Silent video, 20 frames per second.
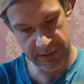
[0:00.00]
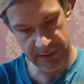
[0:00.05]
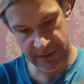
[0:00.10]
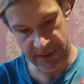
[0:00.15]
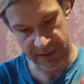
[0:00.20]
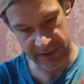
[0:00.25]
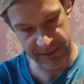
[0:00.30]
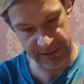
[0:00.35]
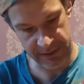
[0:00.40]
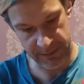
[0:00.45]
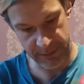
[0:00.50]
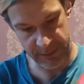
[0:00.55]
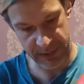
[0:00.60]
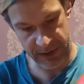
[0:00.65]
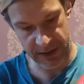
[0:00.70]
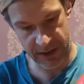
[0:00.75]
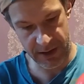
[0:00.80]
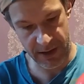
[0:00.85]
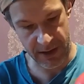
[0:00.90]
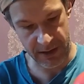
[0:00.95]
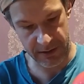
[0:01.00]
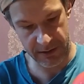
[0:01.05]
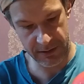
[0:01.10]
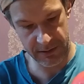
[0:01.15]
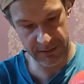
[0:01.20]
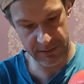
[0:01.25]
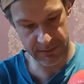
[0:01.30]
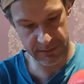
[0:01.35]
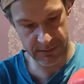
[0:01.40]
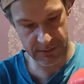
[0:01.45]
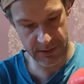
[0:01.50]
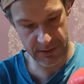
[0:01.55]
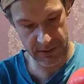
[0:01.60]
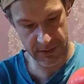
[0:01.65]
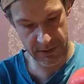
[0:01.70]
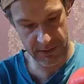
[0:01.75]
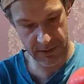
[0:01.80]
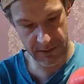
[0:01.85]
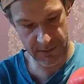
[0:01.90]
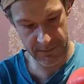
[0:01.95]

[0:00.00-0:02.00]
not simply cut, right?